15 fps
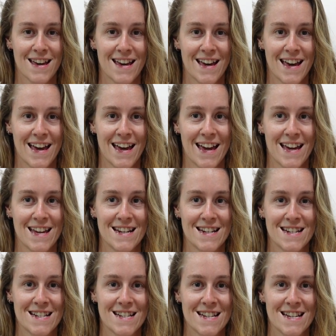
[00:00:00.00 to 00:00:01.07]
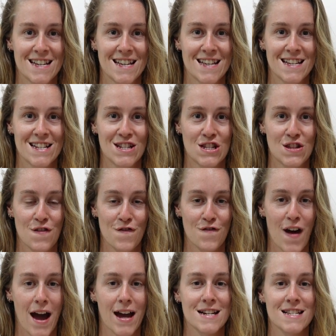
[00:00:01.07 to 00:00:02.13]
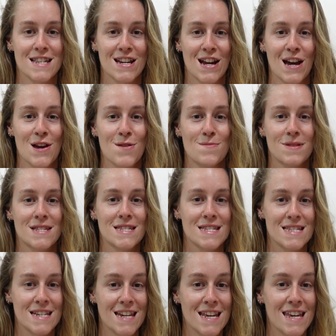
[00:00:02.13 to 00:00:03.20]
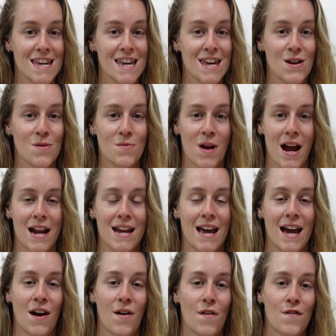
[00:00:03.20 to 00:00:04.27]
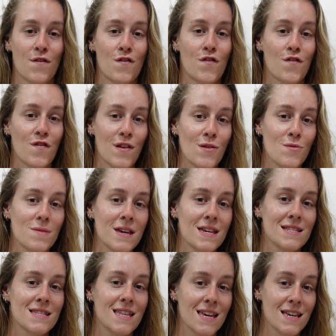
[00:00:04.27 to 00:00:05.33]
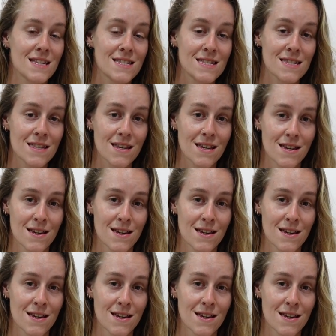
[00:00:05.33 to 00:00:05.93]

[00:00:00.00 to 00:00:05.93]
And the fact that I am sitting here right now filming this